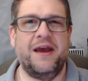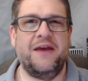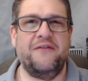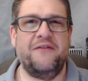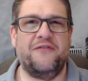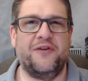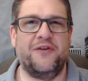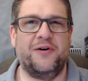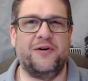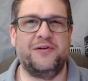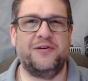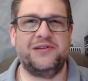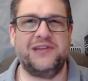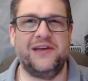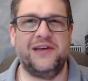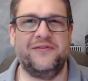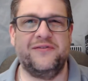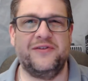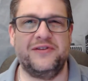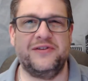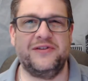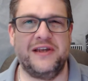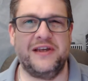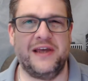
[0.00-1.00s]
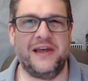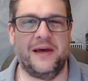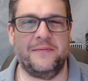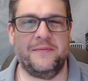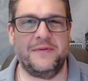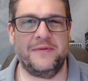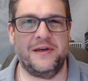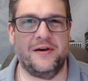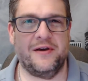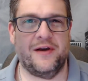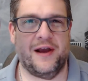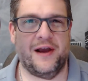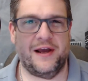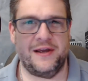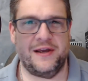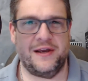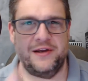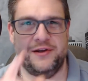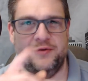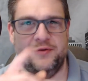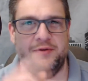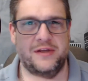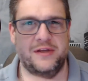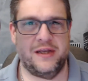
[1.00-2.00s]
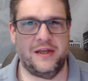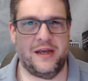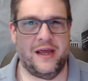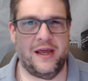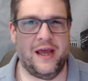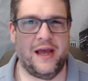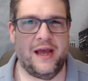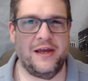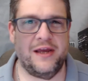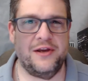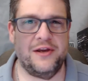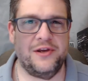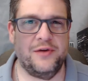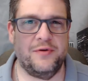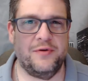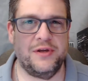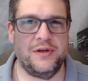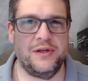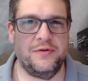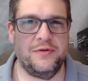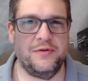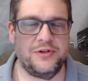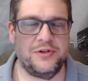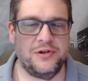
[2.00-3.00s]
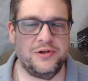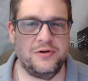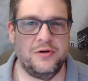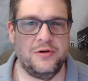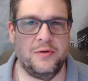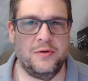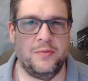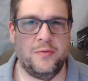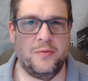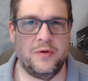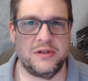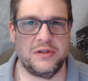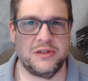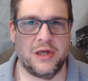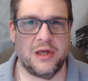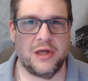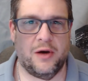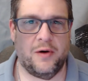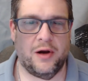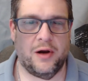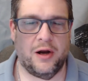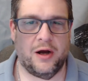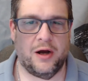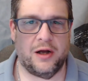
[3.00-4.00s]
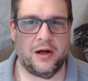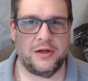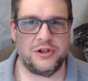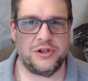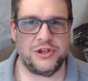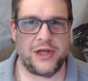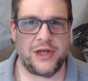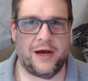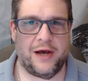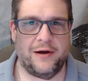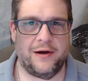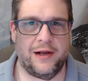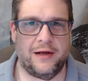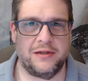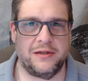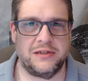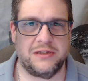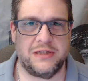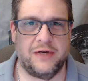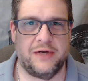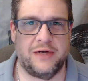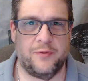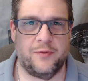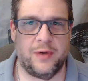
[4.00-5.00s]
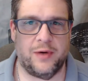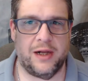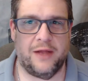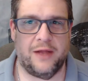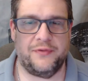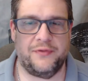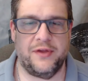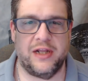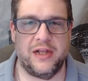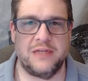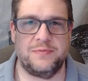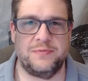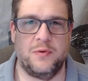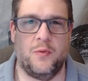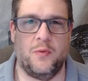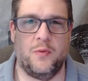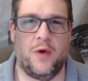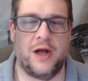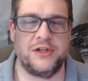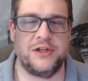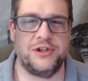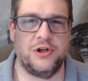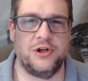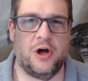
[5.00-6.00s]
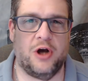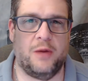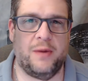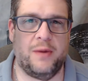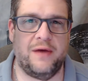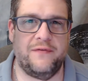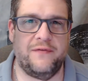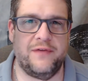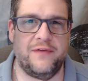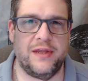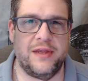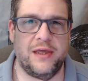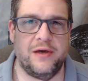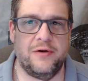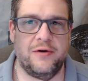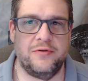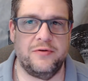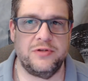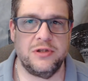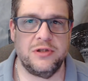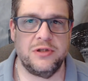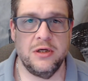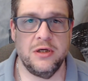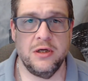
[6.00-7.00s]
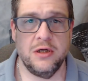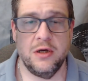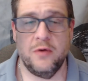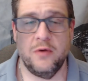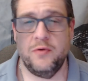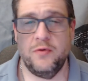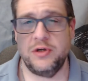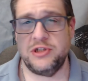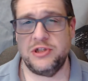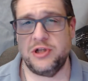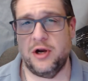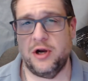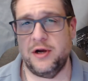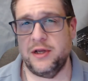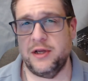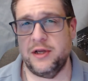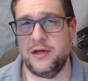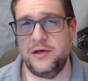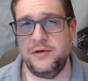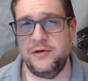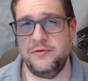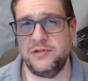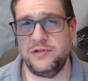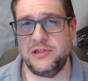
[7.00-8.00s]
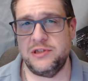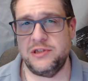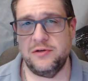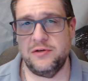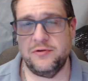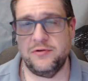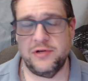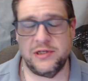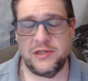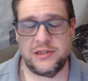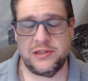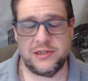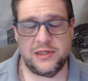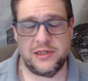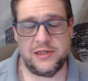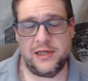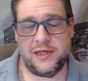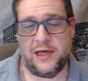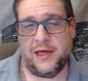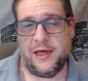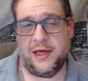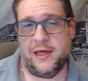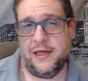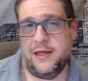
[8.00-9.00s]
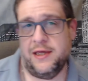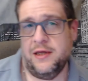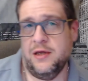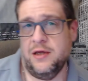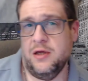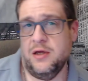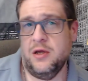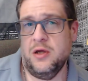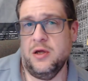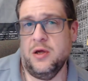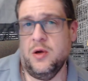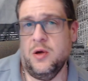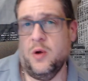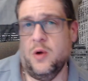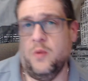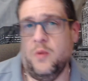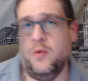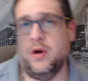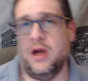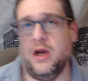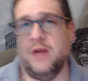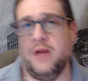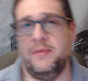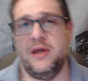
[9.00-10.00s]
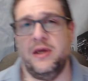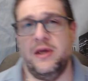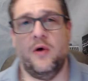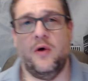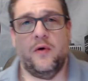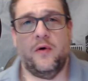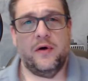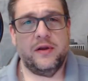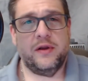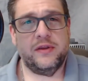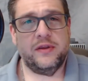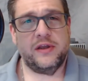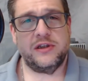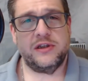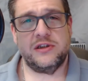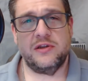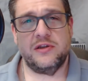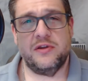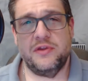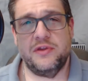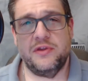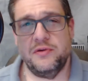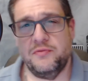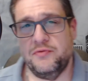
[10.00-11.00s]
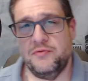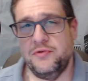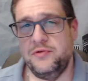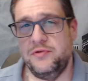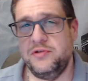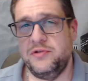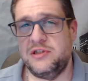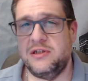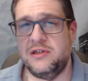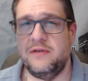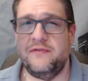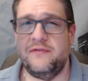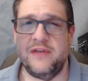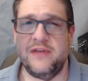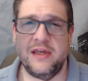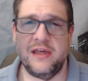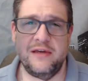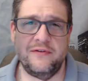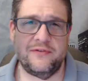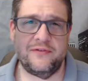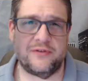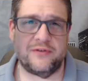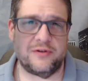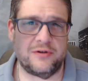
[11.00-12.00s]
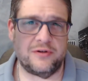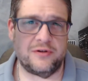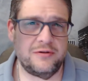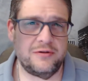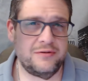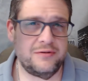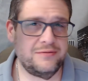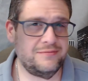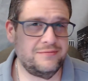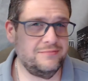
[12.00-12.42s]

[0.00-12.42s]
folks, Evil DM here. How you doing today? How you doing, YouTube? What's going on? Shout outs to everyone out there that's been watching all my videos. We're starting a new series today. We're going to be calling this The Roots of Evil.